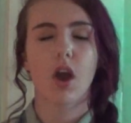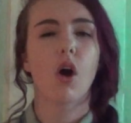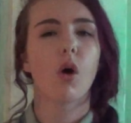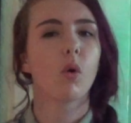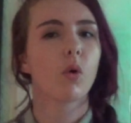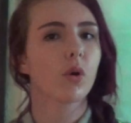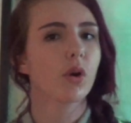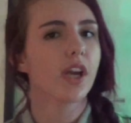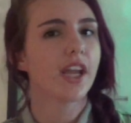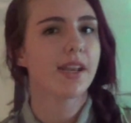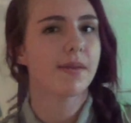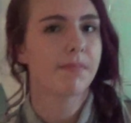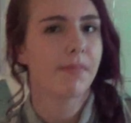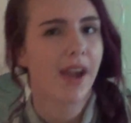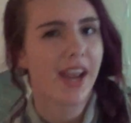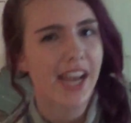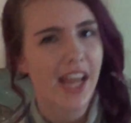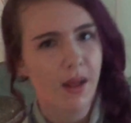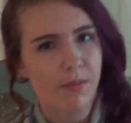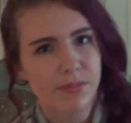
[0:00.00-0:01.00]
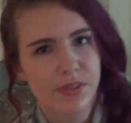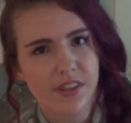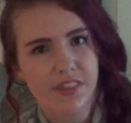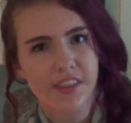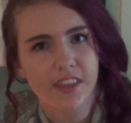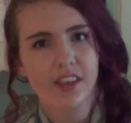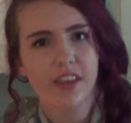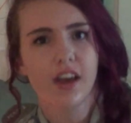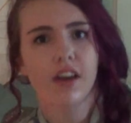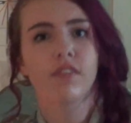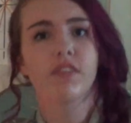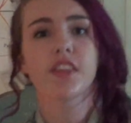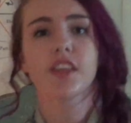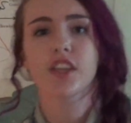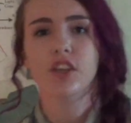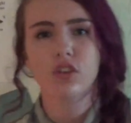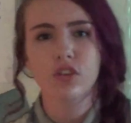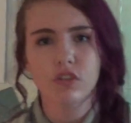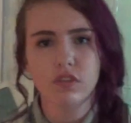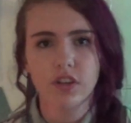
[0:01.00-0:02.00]
Or it might help to think of the
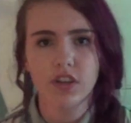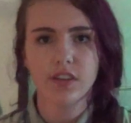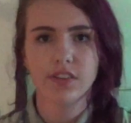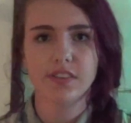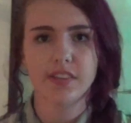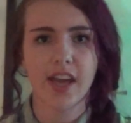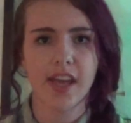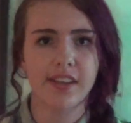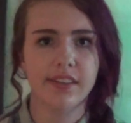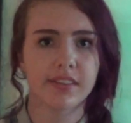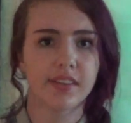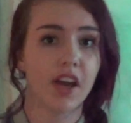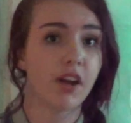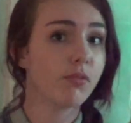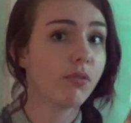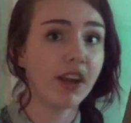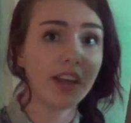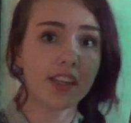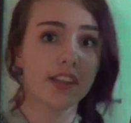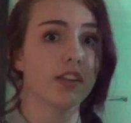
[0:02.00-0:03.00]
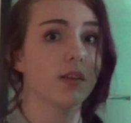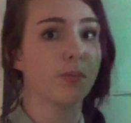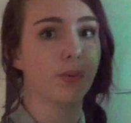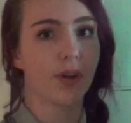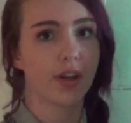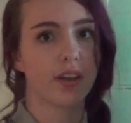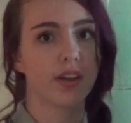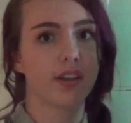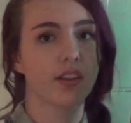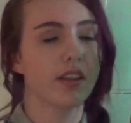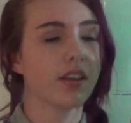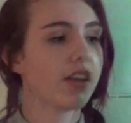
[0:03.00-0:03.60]
universe as a regular book,